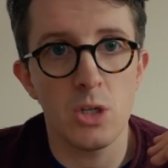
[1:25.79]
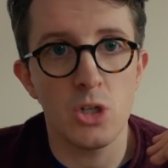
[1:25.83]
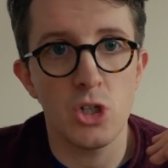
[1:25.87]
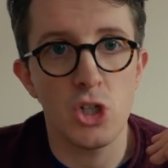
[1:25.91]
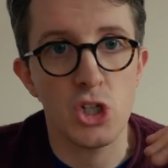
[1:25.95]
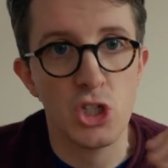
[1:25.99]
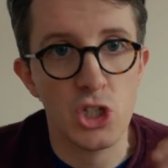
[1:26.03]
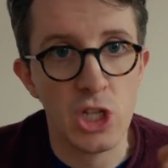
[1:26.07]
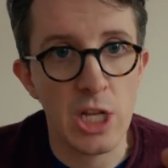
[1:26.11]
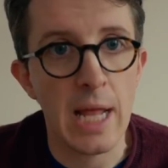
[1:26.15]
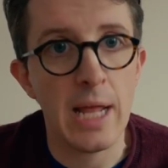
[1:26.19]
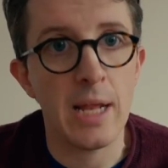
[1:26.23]

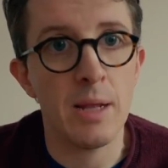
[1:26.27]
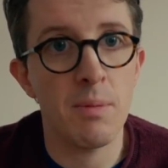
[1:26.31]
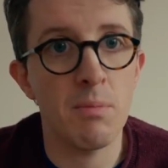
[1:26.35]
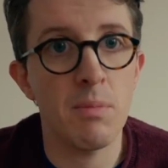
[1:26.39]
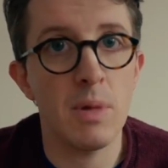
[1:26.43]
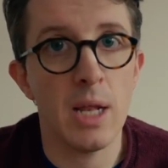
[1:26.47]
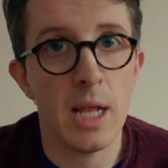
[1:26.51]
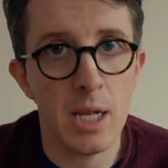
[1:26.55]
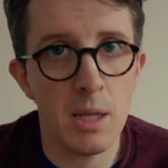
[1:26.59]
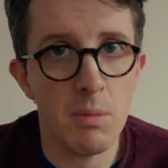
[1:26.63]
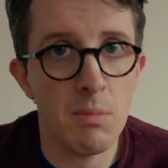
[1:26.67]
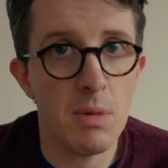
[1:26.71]
just let
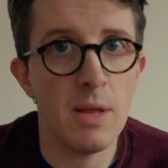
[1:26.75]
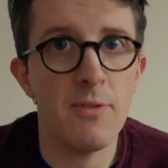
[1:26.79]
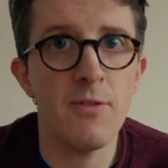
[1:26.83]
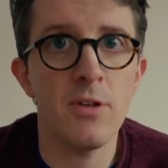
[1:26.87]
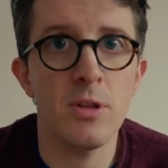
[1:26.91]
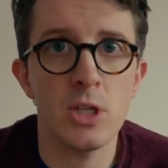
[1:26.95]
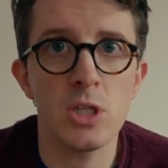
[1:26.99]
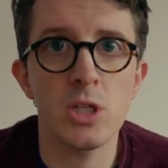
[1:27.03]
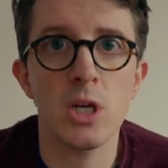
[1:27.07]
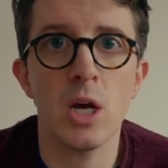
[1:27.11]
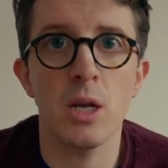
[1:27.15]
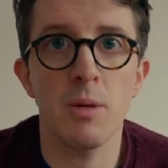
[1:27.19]
him let him live
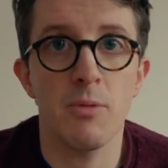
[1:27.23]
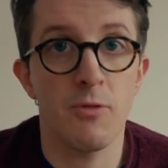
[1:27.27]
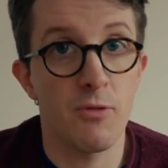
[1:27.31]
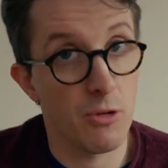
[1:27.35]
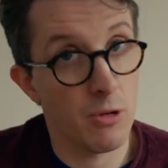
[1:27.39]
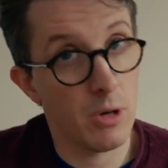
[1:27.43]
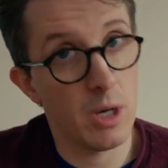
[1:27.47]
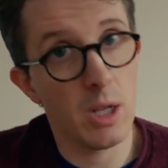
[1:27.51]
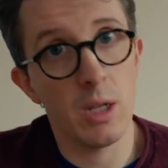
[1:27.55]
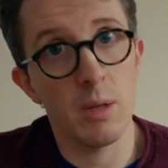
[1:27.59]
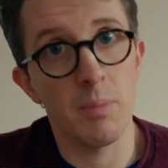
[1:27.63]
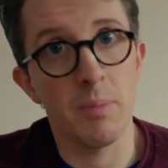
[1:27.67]
inside it
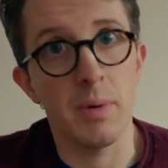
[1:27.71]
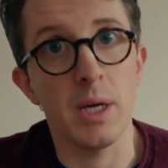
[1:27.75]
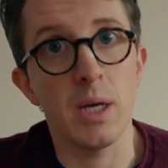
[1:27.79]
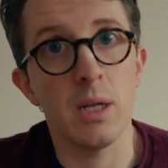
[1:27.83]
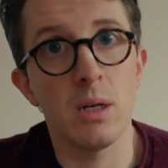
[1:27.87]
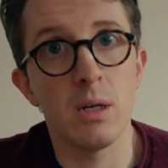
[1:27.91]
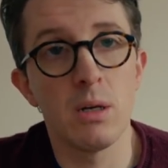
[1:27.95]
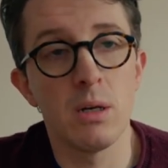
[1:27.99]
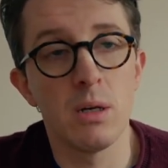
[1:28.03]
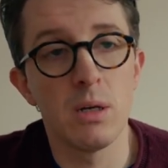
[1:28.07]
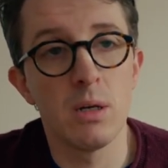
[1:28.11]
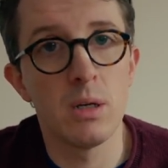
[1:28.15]
for a little
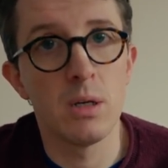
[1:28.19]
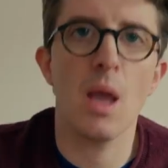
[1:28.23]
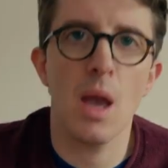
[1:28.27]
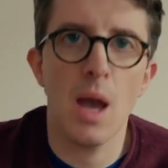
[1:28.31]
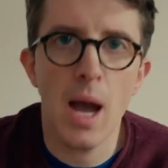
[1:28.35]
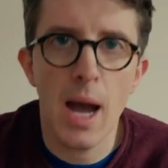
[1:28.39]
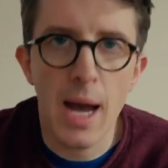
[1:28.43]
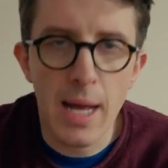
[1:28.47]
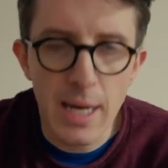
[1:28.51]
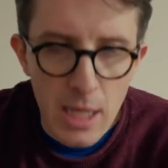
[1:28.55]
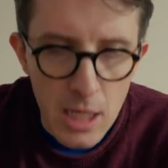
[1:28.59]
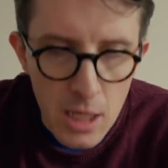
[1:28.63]
bit.
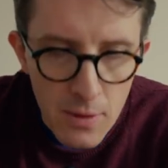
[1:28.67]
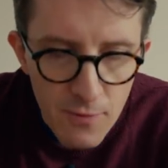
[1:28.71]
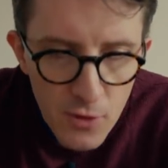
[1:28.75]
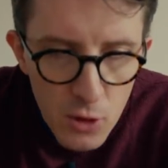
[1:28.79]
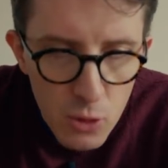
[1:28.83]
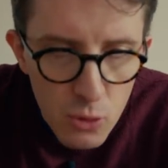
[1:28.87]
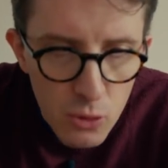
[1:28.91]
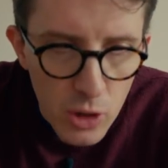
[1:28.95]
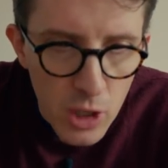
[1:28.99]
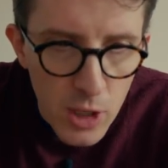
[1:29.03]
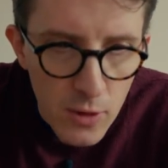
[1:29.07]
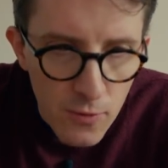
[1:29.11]
And then if
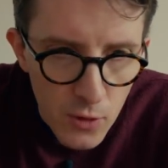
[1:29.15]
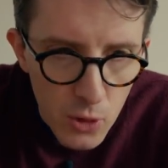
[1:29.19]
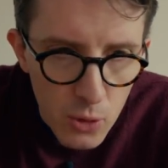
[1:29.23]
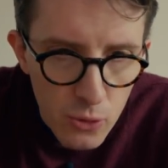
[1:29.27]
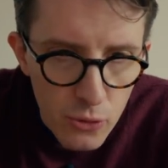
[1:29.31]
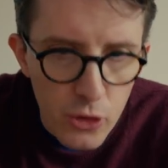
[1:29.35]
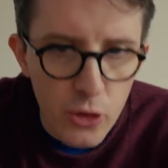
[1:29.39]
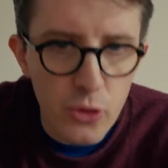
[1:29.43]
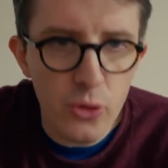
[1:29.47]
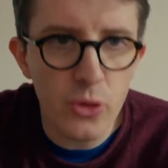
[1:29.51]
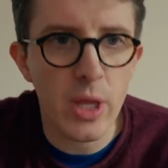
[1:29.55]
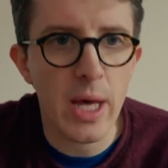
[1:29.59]
you if you
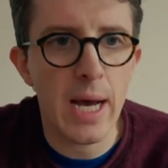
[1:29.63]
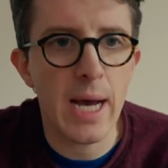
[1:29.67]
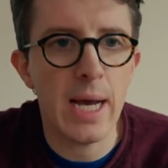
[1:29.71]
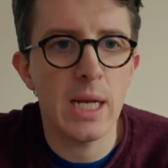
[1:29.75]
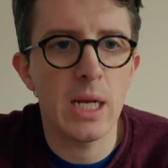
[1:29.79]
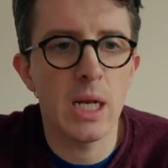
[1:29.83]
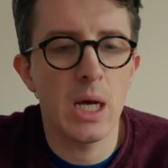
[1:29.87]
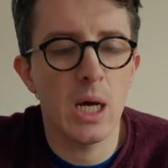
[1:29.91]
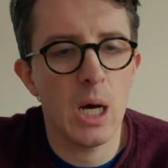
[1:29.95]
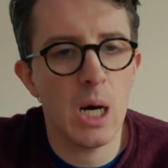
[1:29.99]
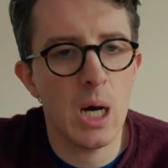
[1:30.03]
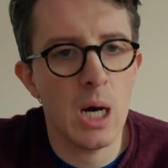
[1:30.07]
do
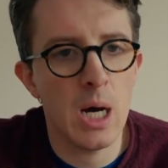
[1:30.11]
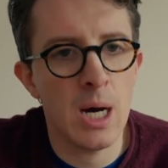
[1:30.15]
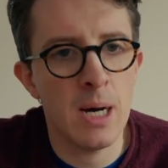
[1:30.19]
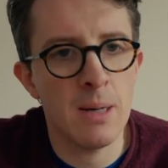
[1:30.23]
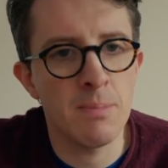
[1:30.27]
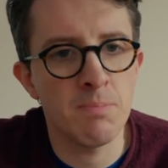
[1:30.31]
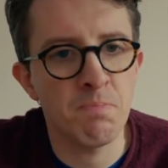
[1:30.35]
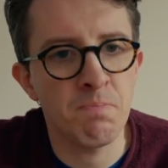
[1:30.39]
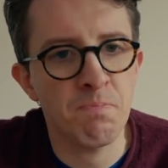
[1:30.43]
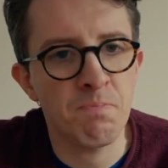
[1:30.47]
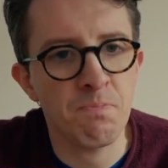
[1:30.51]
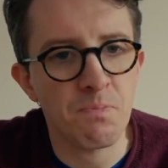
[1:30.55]
that.
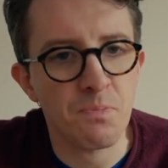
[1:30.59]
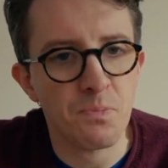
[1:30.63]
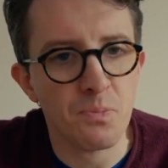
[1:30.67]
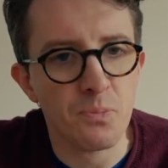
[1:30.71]
Um,